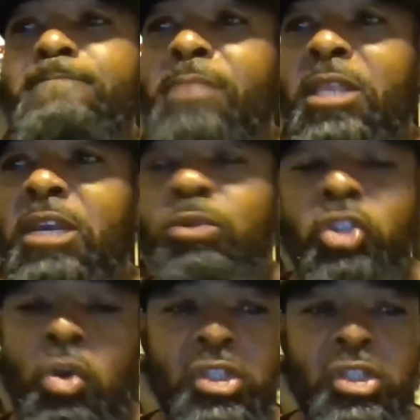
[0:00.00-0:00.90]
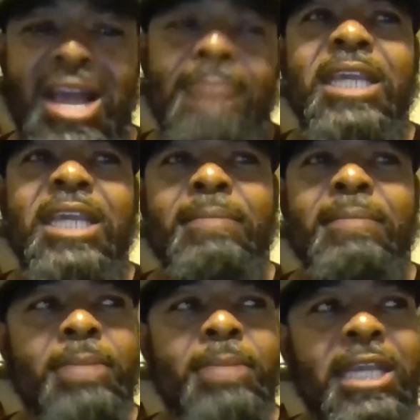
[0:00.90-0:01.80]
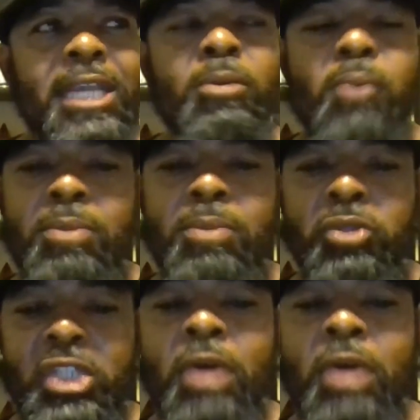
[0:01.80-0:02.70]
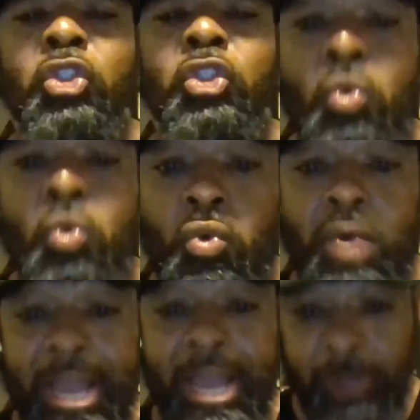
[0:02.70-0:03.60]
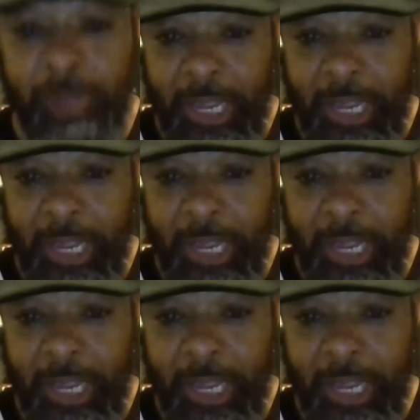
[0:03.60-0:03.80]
it was no return. I became a problem child in school after that,